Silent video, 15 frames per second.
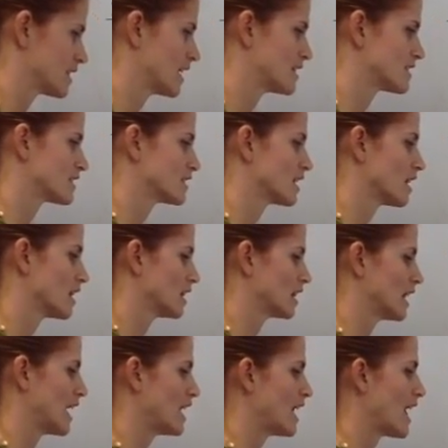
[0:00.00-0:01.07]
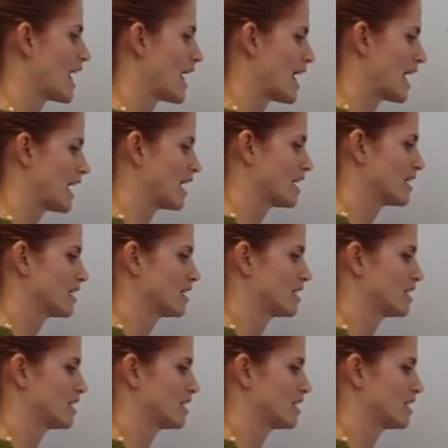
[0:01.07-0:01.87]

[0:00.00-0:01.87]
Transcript: let's let a